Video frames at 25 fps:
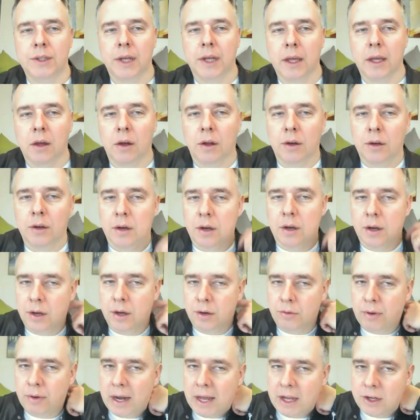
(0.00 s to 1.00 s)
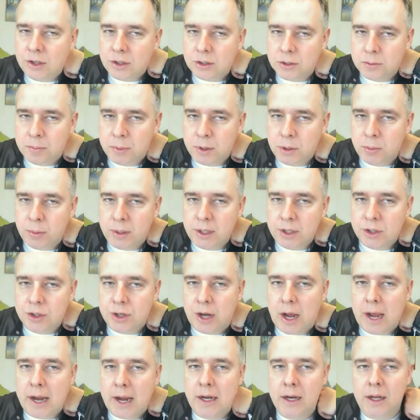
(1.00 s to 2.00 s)
take on uh, relations between
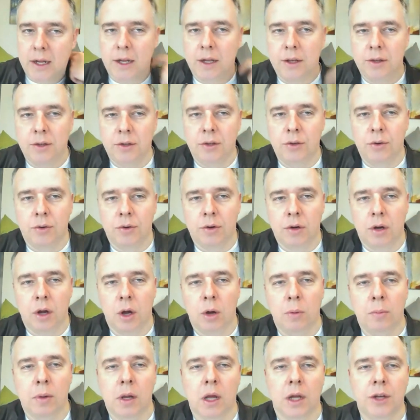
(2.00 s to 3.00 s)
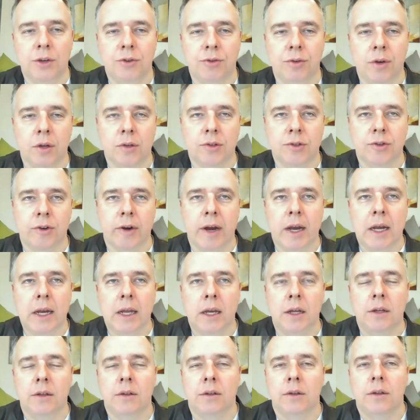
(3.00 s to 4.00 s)
China and your home country,
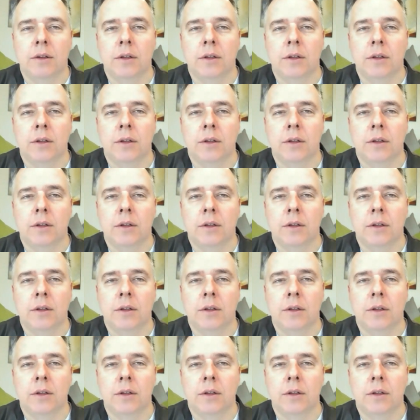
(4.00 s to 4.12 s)
Australia?